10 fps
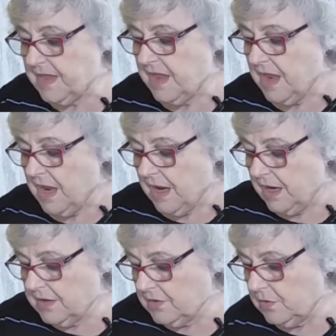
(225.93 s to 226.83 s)
and
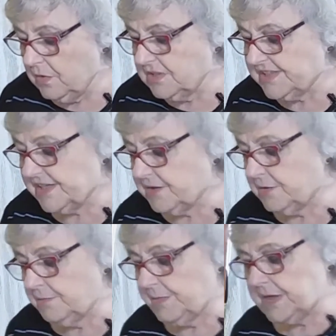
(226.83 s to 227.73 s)
also
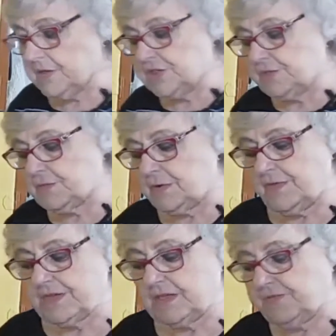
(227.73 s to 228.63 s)
because you've got the
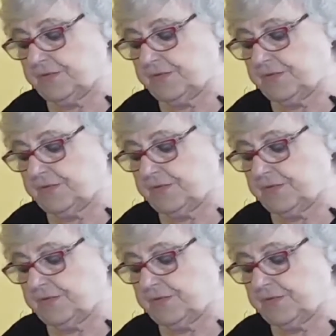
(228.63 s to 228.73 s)
different